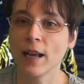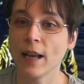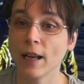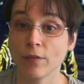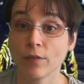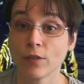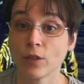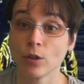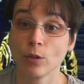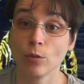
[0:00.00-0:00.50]

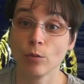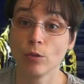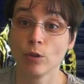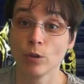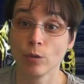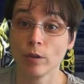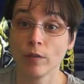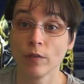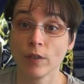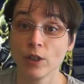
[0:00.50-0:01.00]
have to
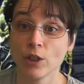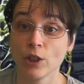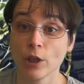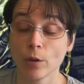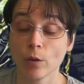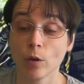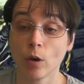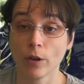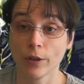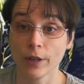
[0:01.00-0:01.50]
do a
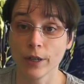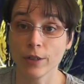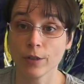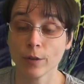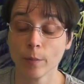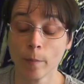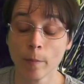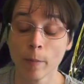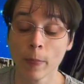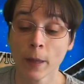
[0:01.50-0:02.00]
video on it.